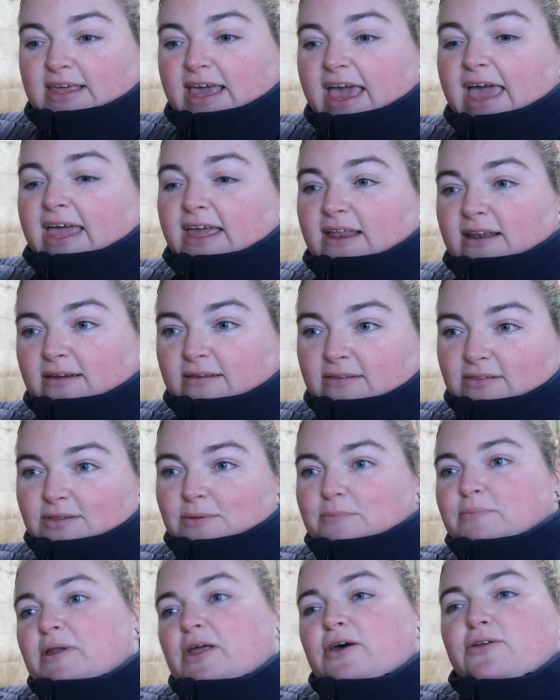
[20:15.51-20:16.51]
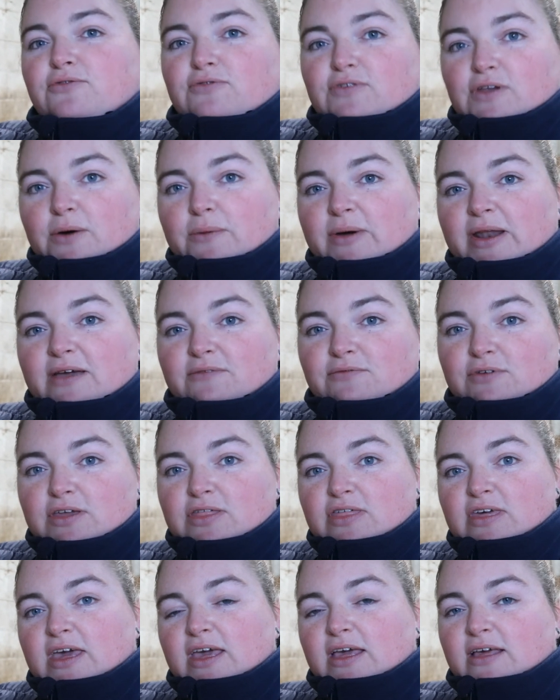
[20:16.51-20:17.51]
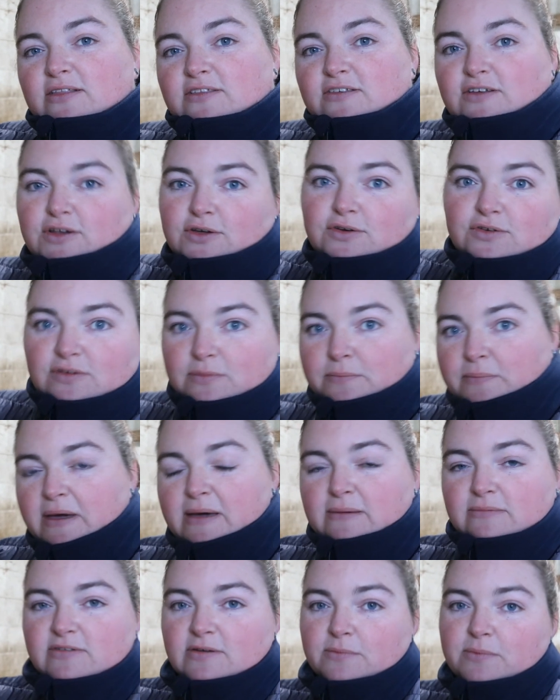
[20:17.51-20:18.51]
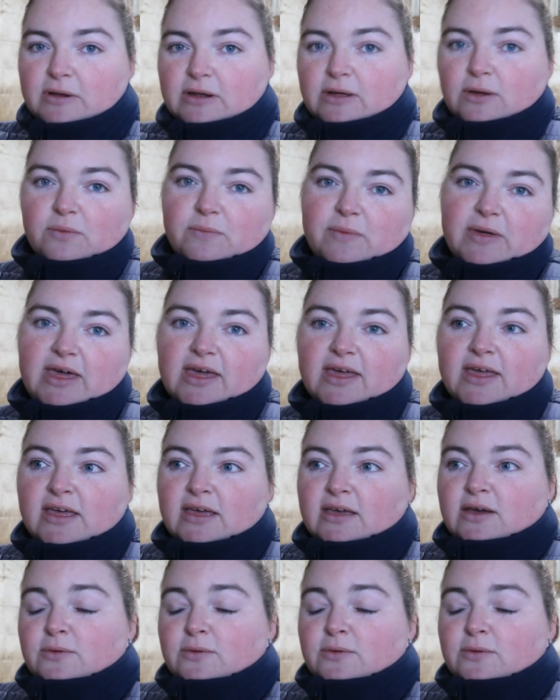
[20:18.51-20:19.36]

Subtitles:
getting the blood flow and everything to loosen Peps up a little bit,